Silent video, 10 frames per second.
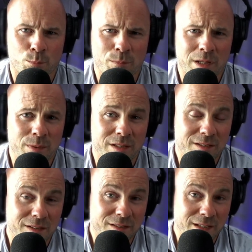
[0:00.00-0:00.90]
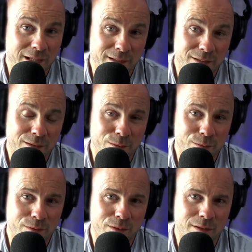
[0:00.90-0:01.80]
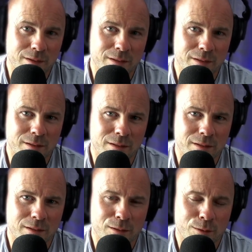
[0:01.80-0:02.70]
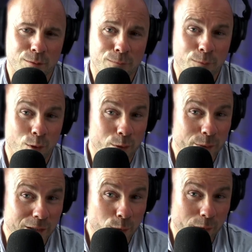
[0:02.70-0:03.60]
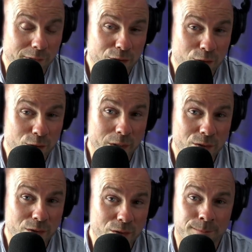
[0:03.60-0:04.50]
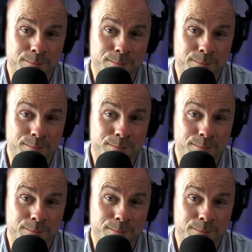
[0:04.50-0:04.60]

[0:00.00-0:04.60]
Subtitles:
Maybe it's a sense of following your intuition.